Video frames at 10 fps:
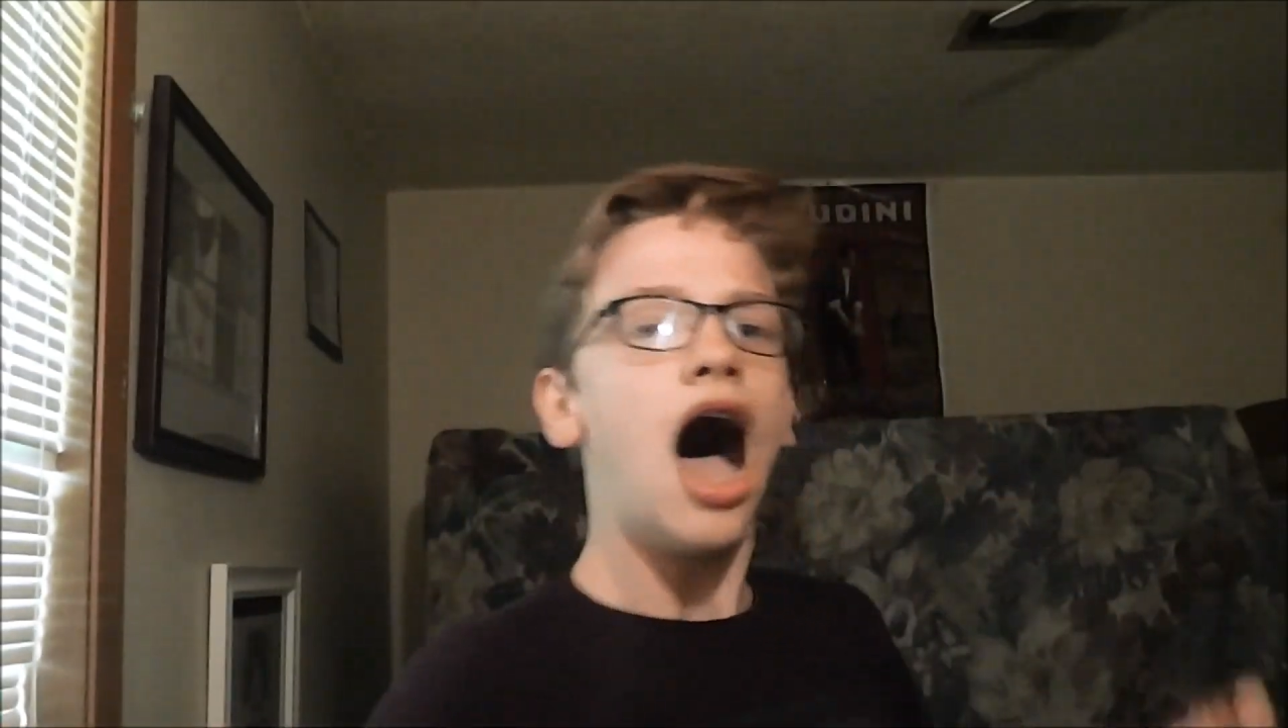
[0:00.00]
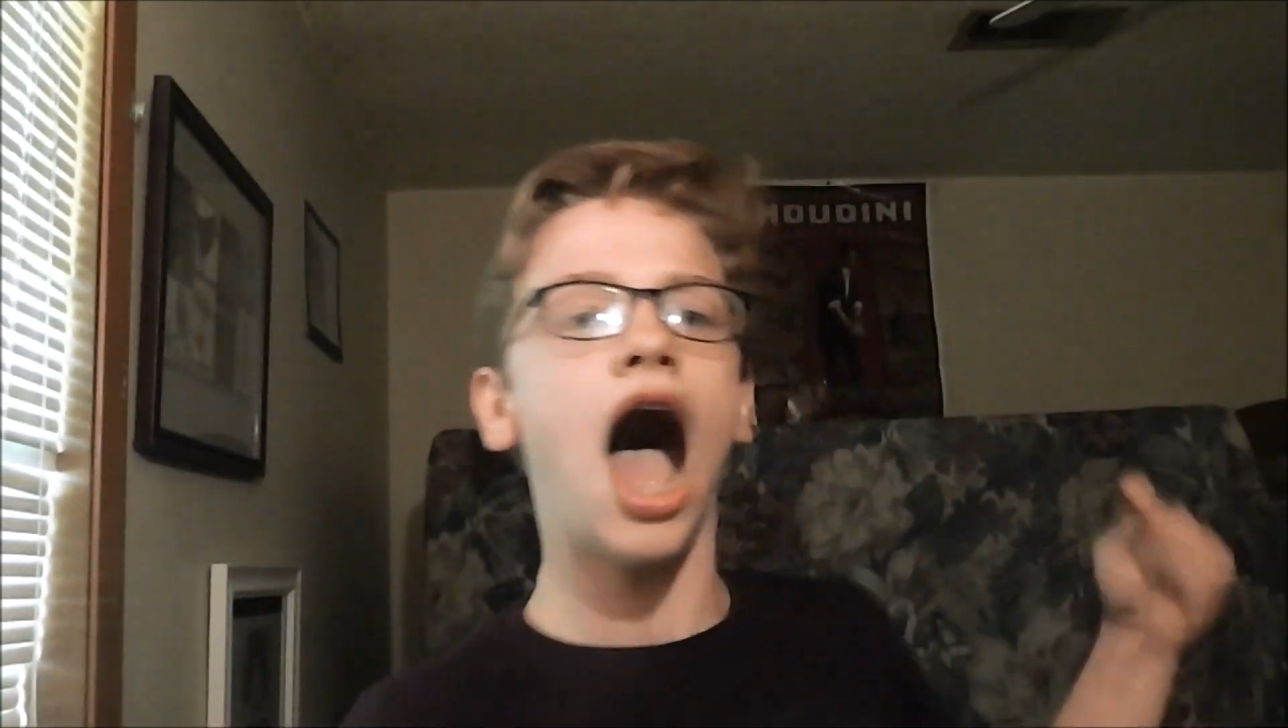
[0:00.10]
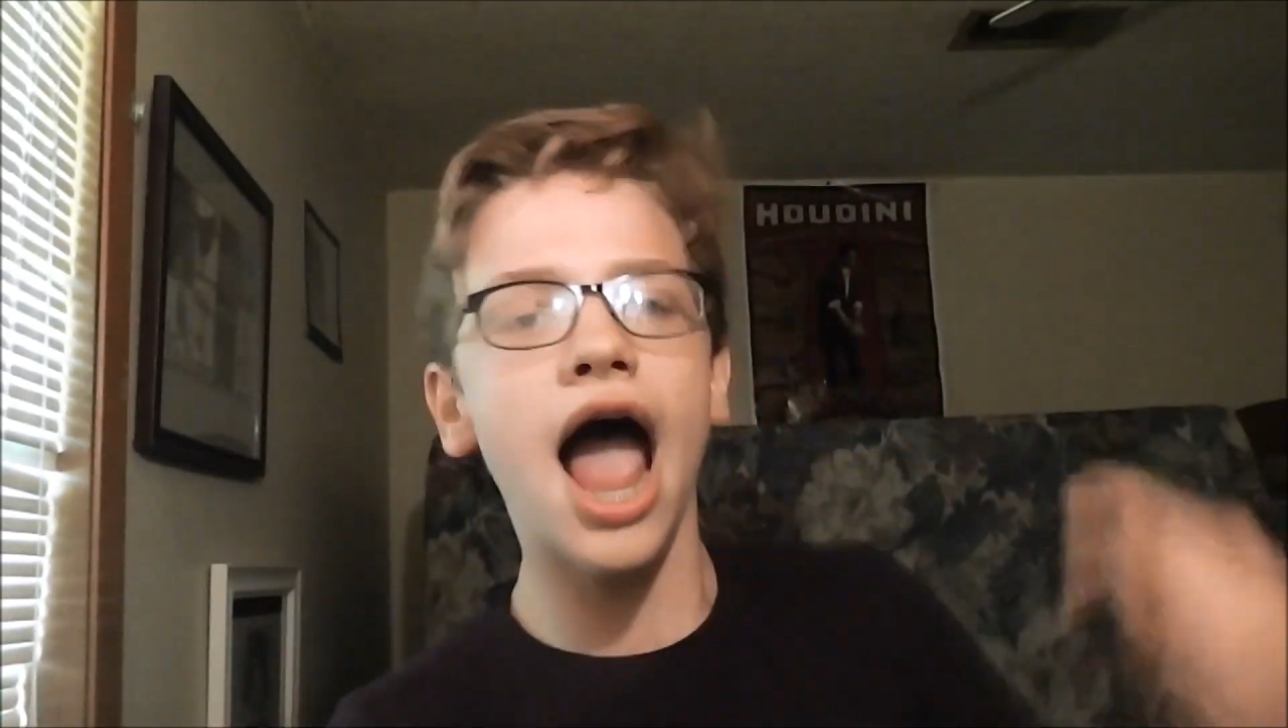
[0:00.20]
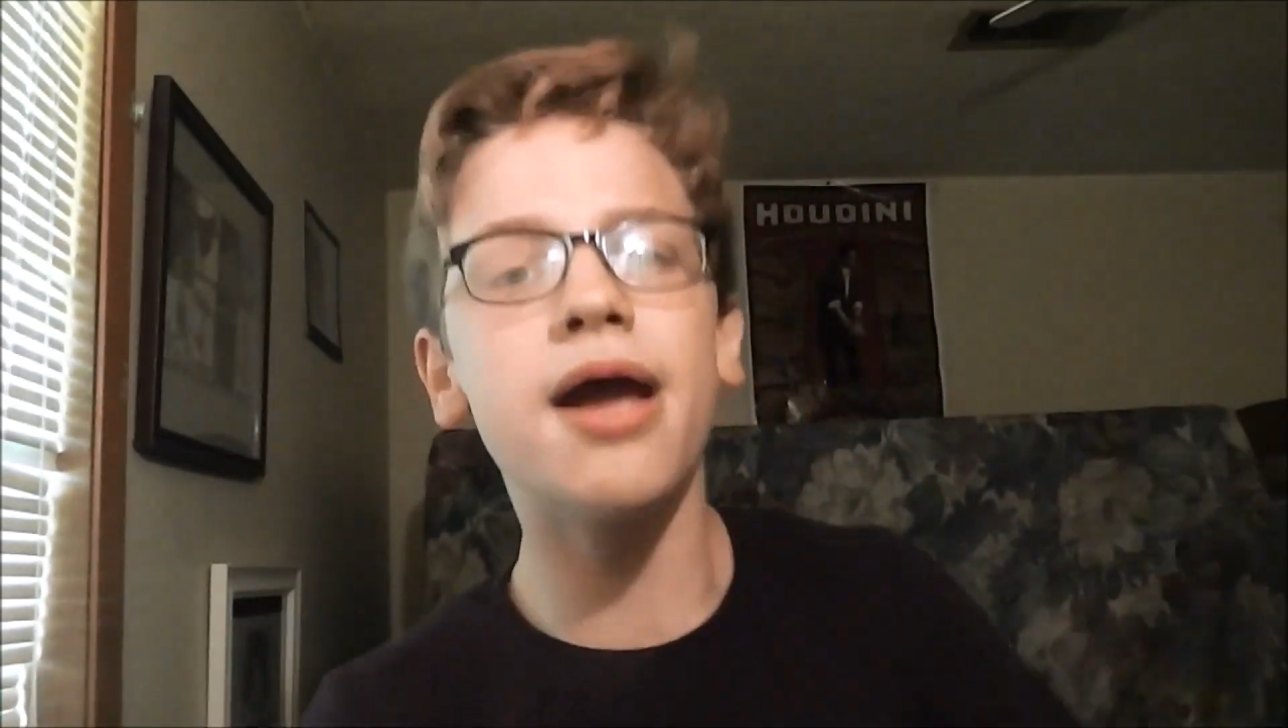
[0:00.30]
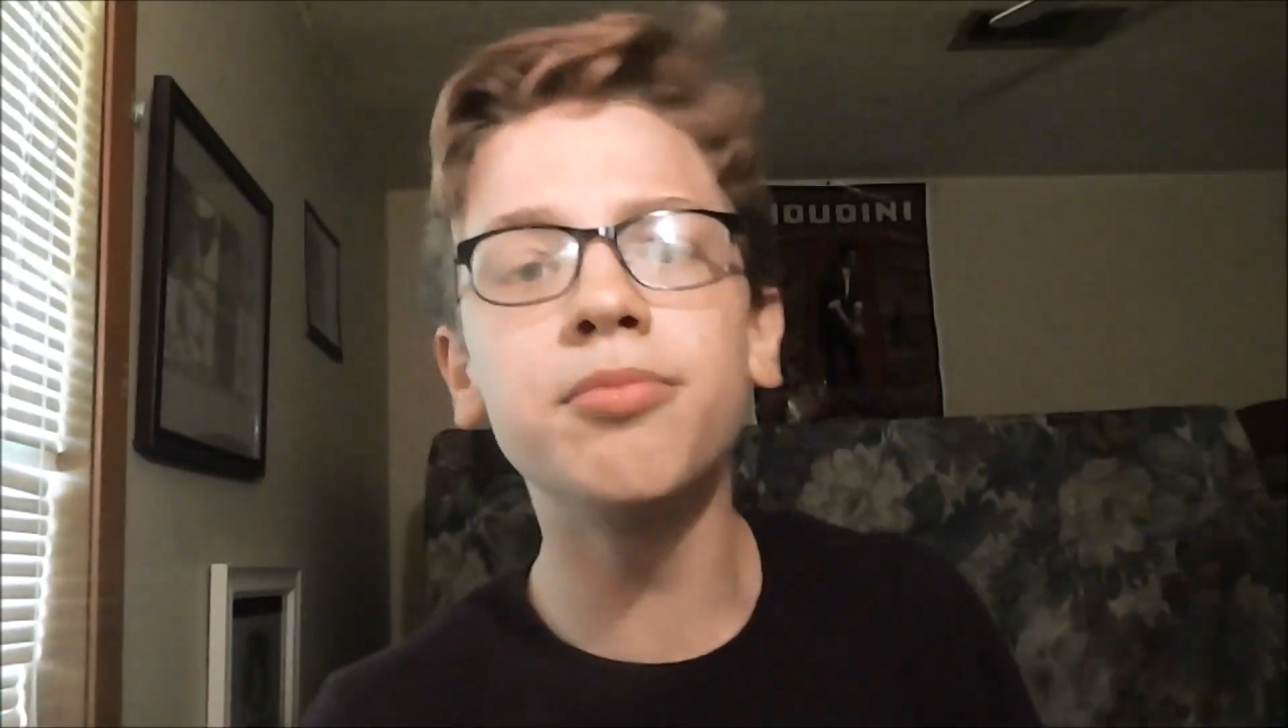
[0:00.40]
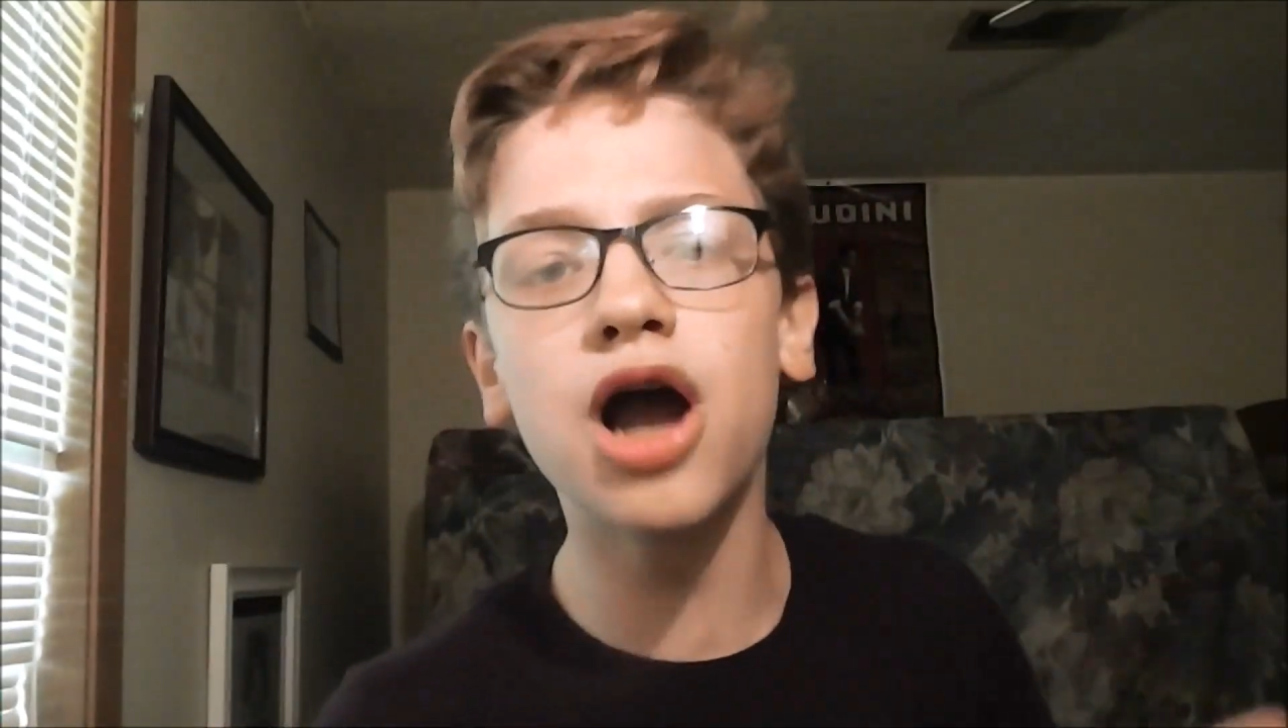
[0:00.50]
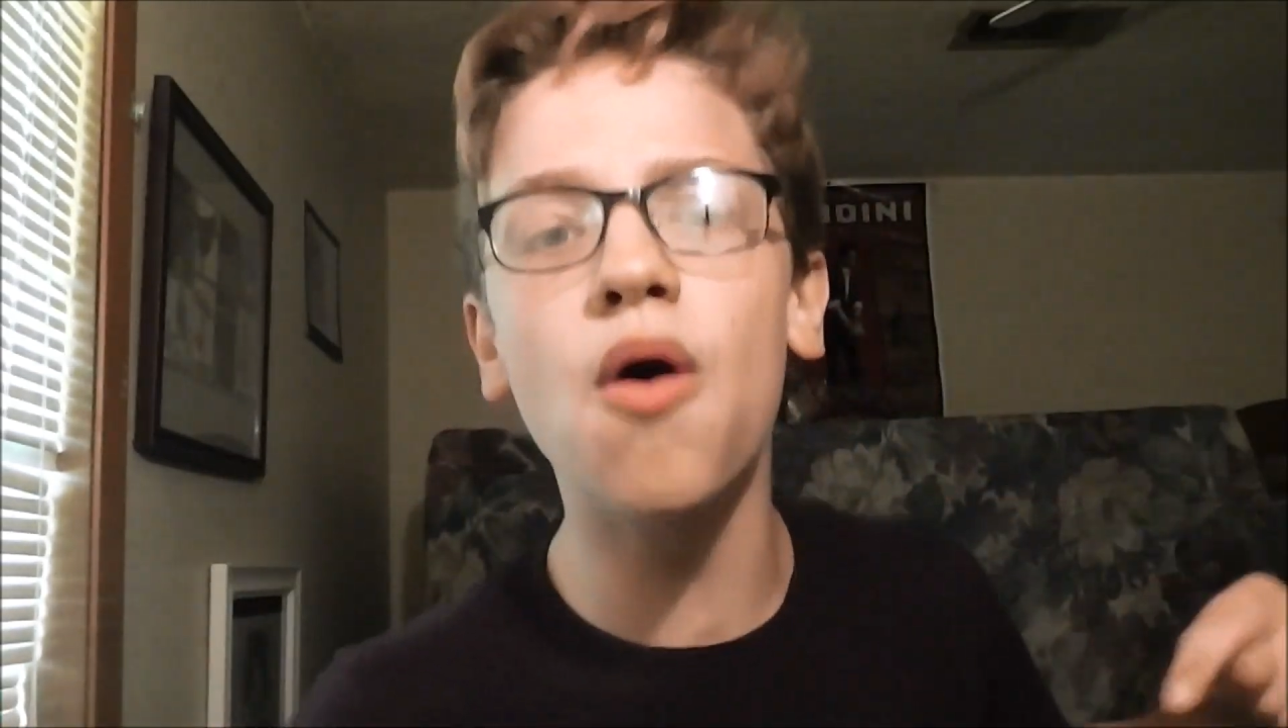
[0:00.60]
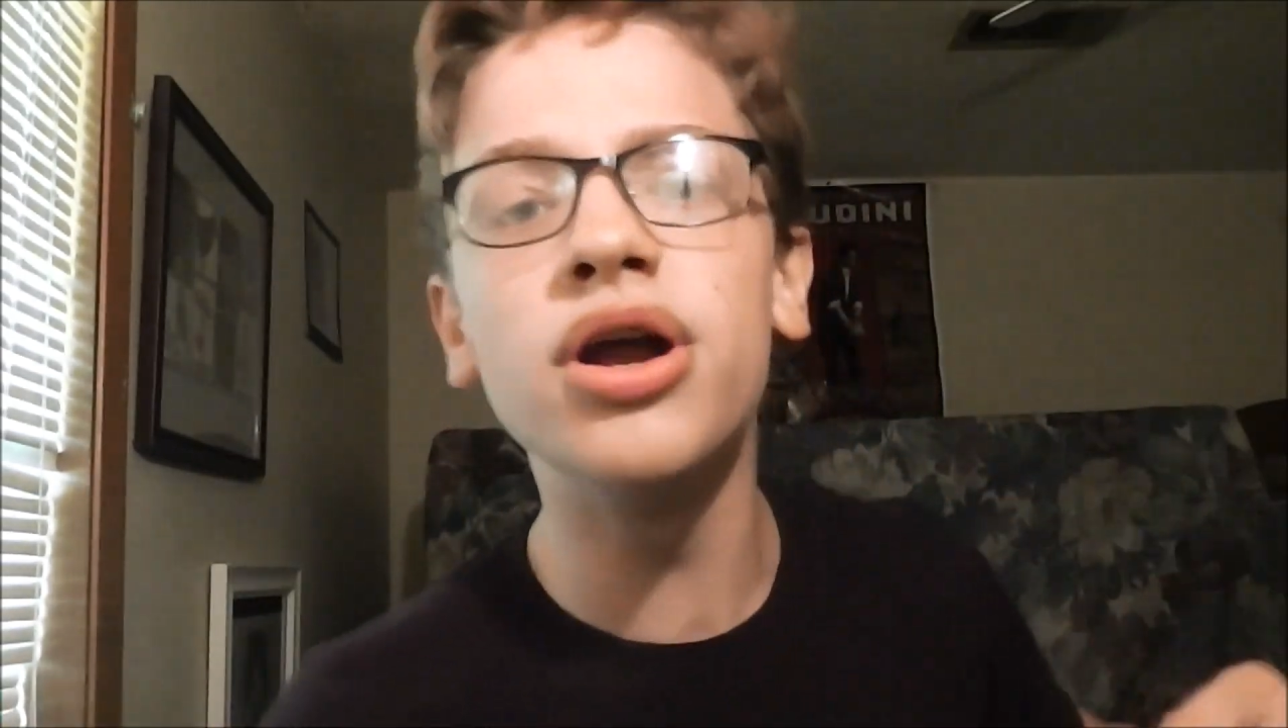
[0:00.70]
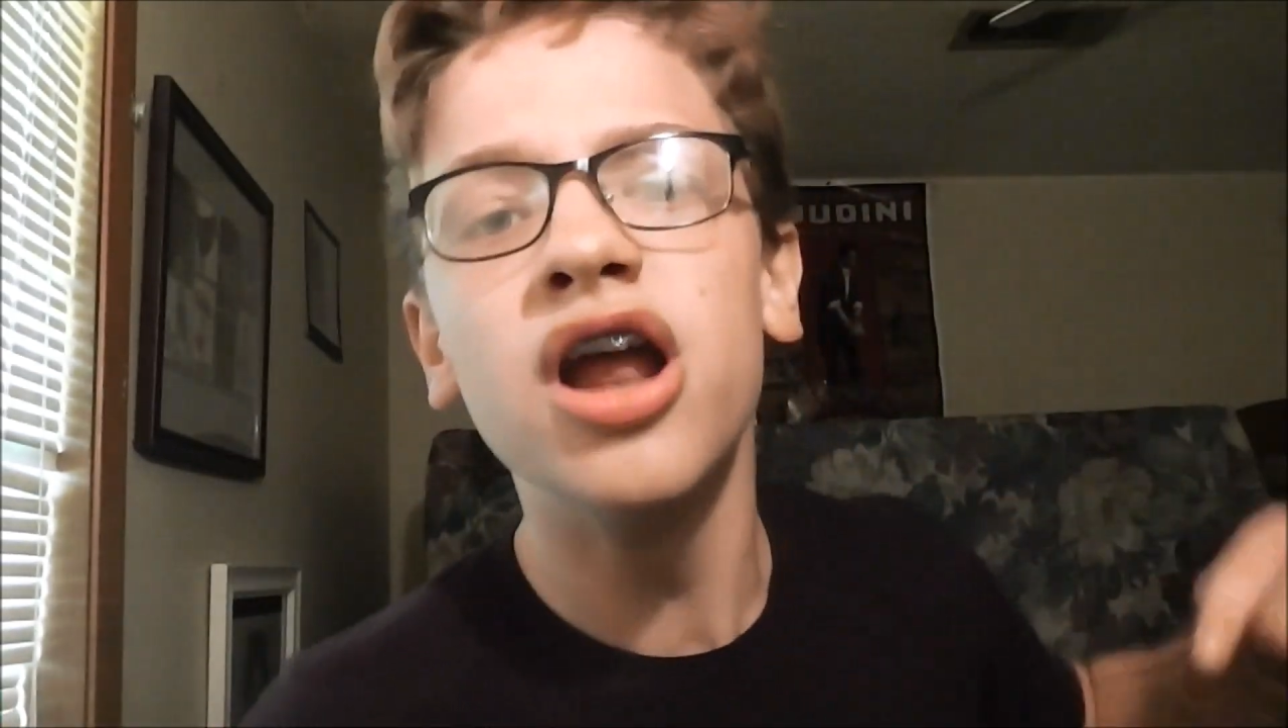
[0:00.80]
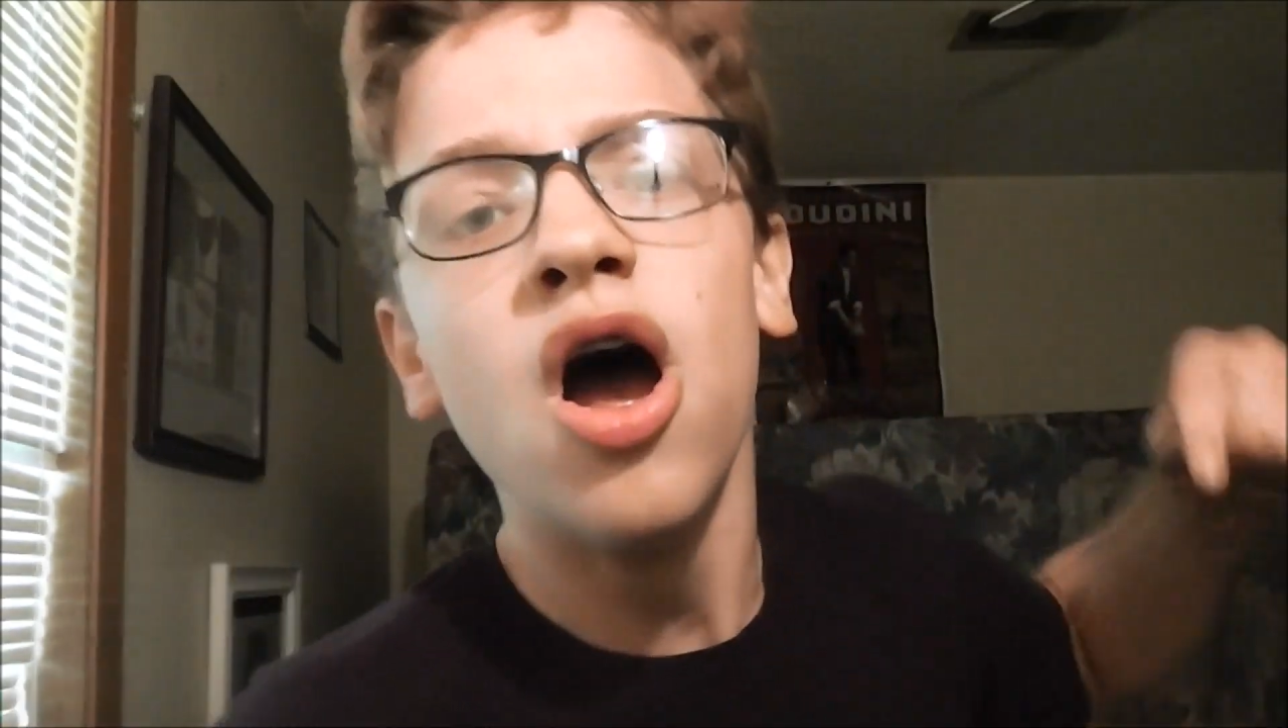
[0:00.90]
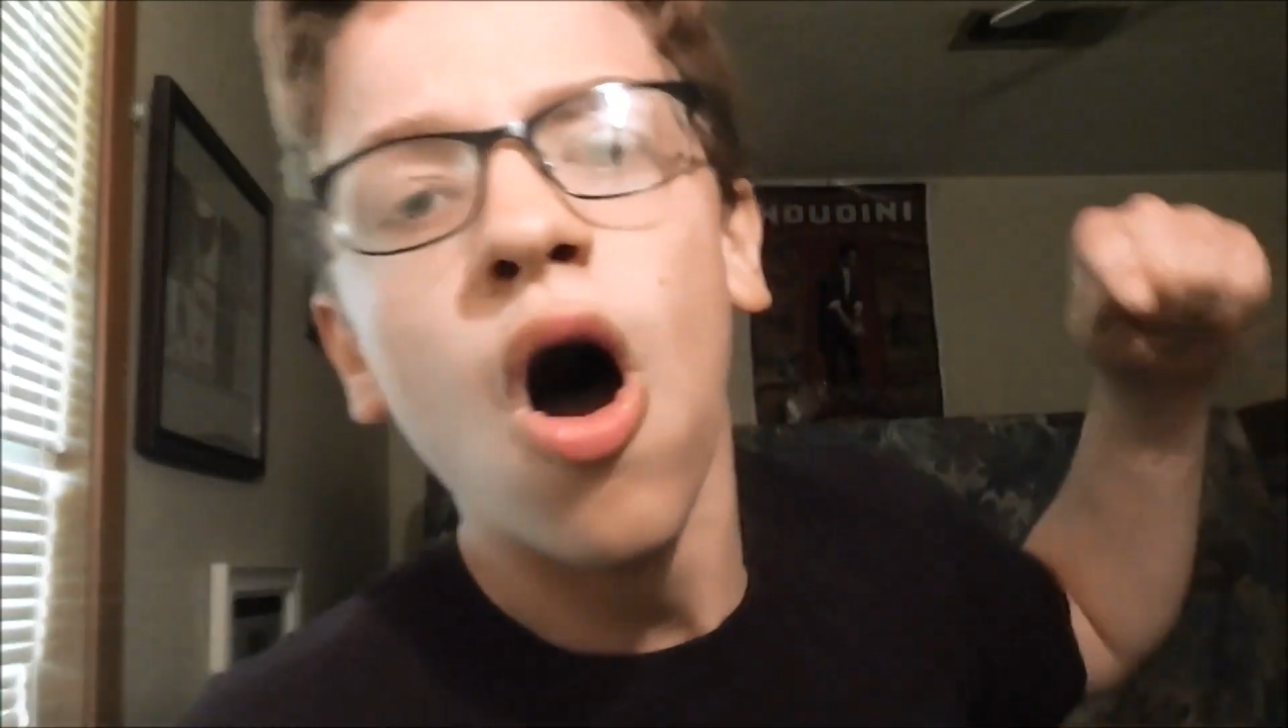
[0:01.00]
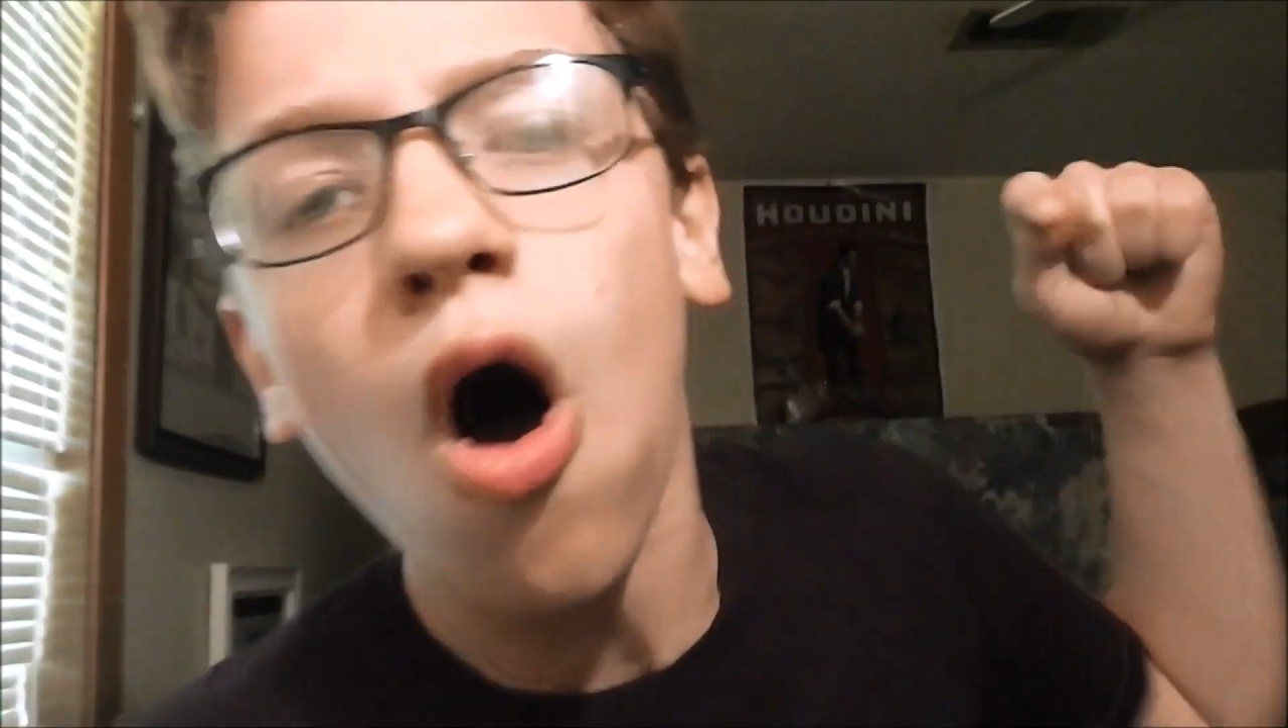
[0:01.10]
I am going